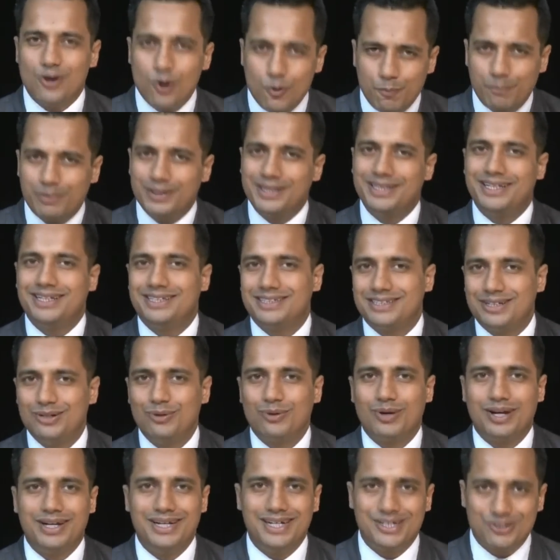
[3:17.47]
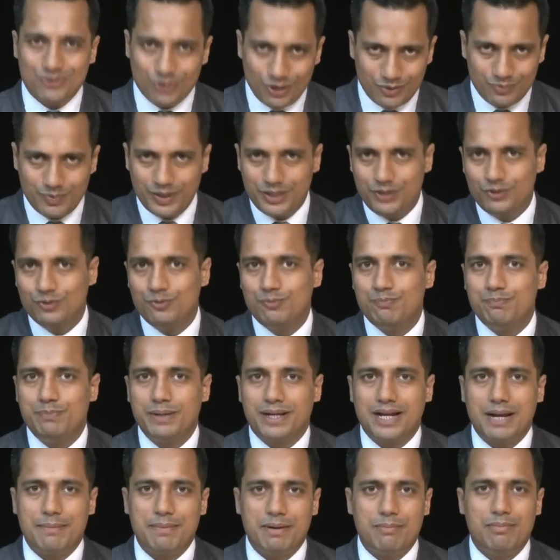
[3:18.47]
open this shloka later on when you
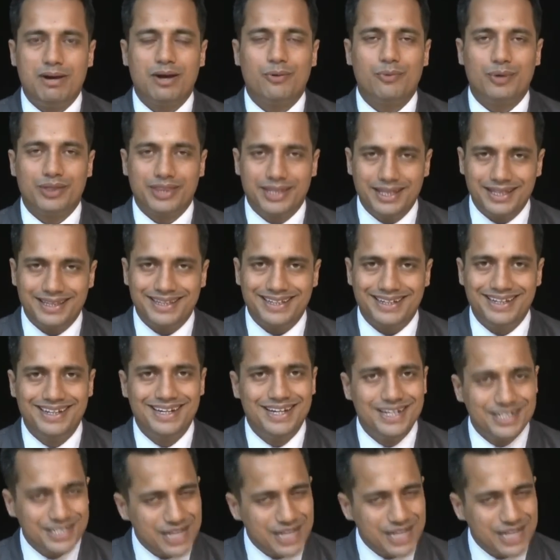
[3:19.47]
pick up a Bhagavad Gita.